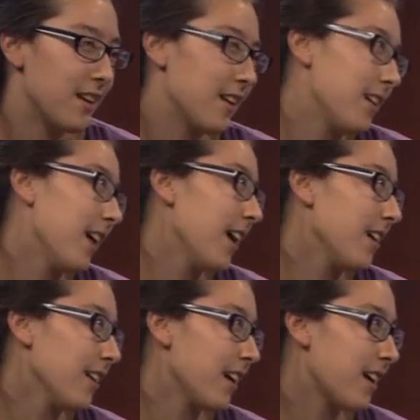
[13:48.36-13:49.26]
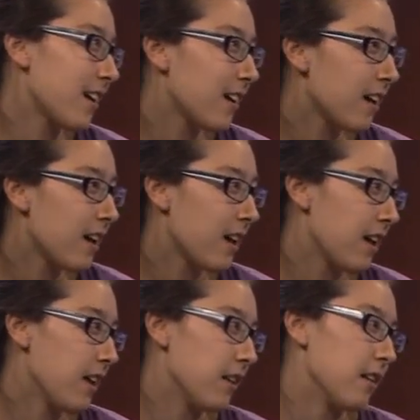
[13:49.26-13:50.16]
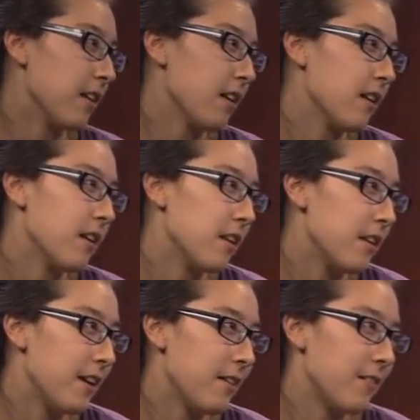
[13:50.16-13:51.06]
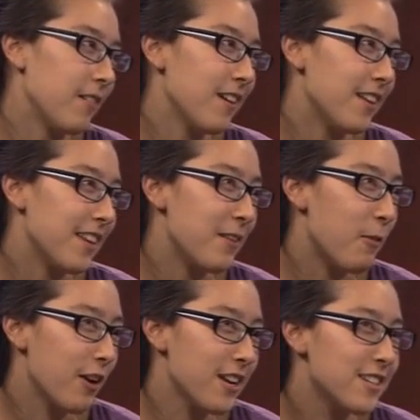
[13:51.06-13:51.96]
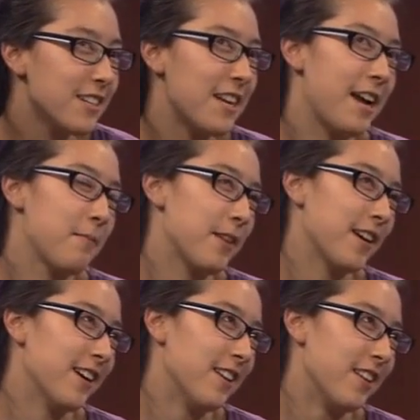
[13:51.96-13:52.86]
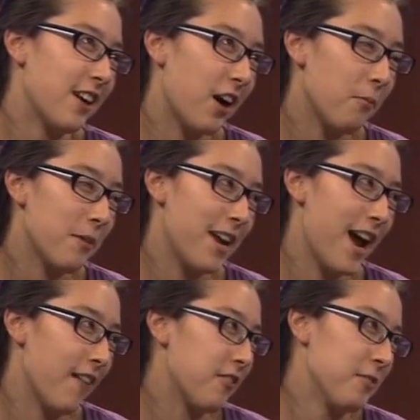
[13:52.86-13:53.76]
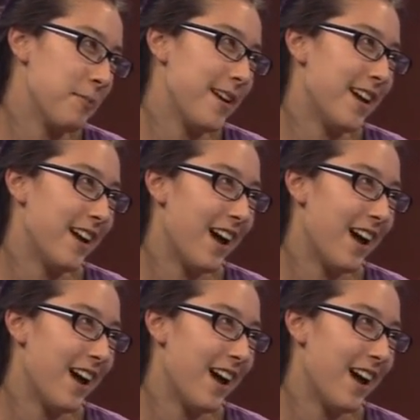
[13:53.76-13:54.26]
Yeah, like they wanted to name the company after me,